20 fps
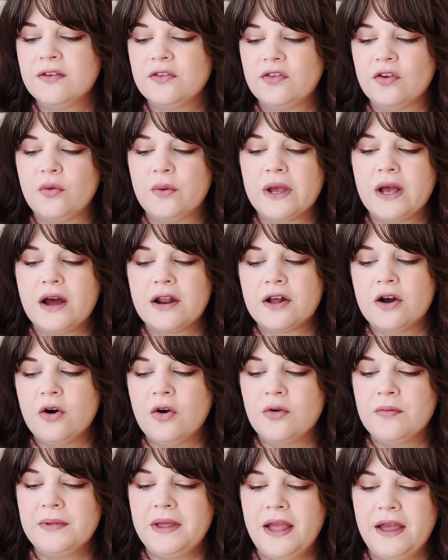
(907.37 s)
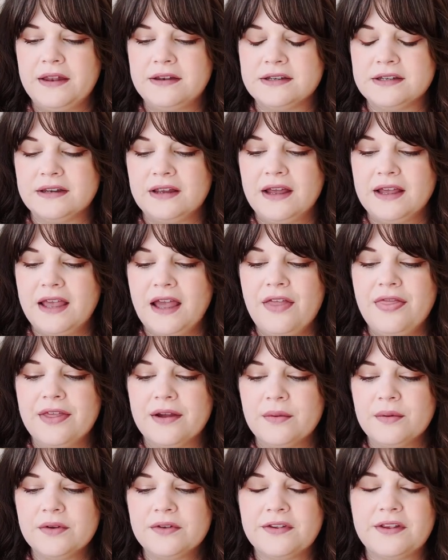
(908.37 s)
So we got home, and again,
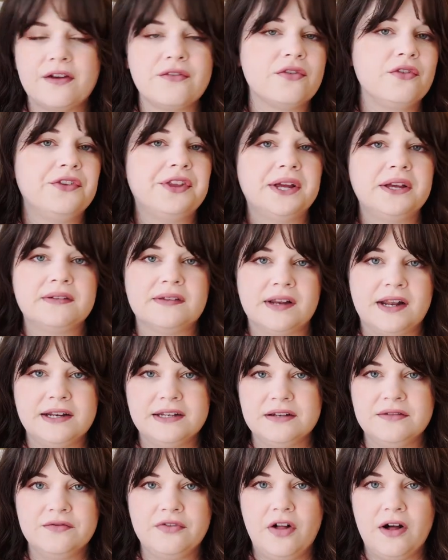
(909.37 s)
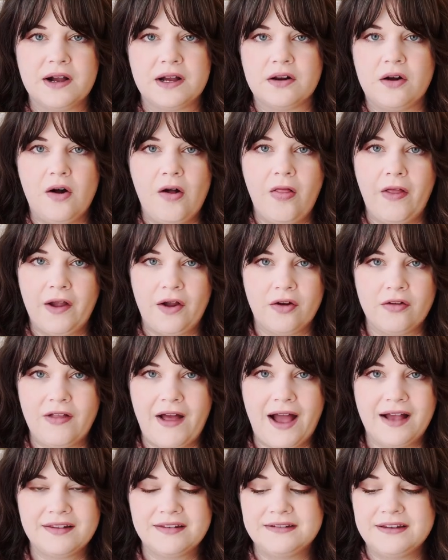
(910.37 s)
there were several days that I didn't vlog at all. Like our
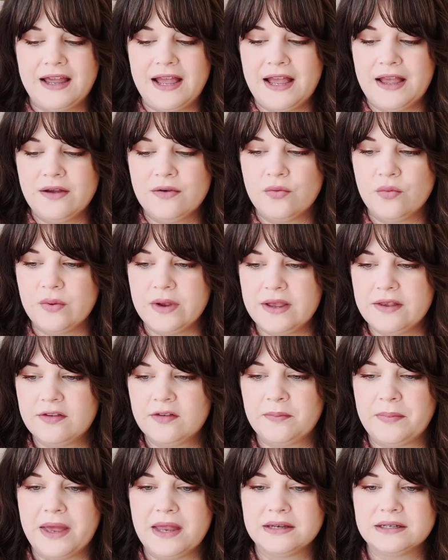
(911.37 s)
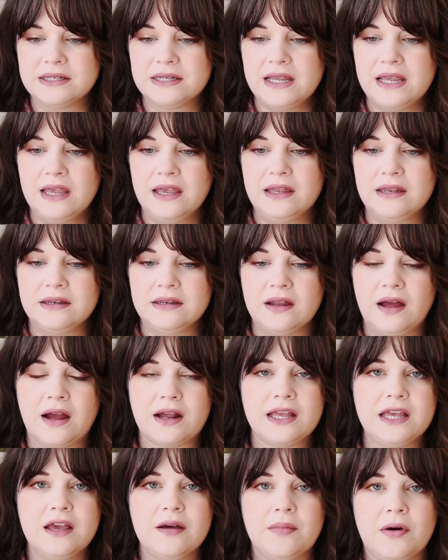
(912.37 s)
last day, we spent in
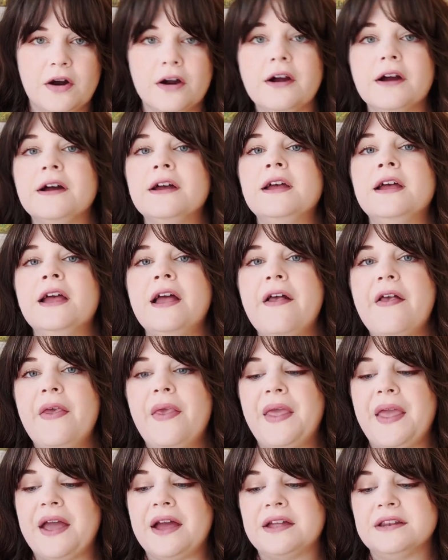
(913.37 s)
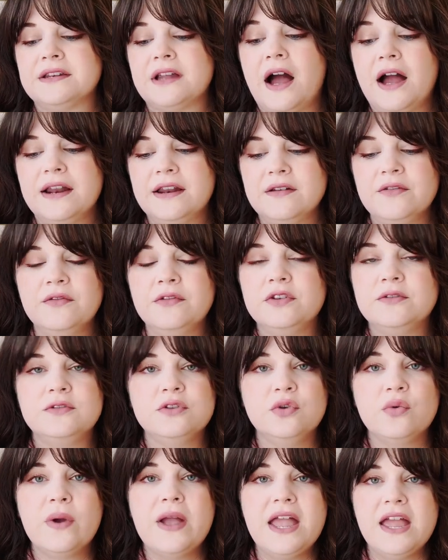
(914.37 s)
Akihabara, and I didn't
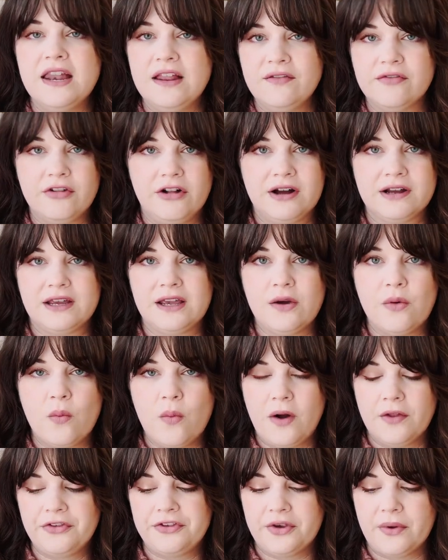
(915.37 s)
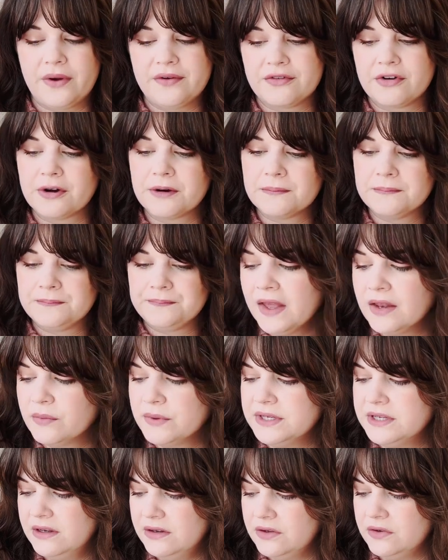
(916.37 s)
do any vlogging whatsoever. And
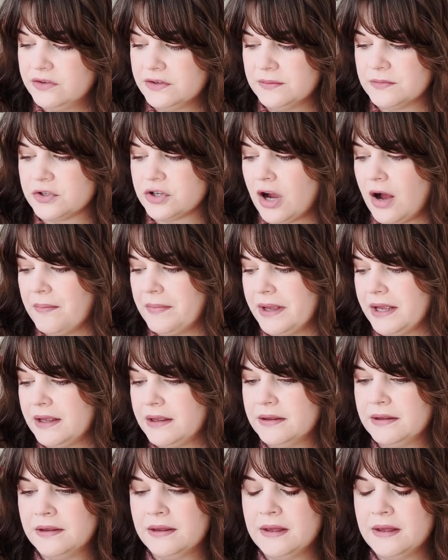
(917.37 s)
we did do some shopping,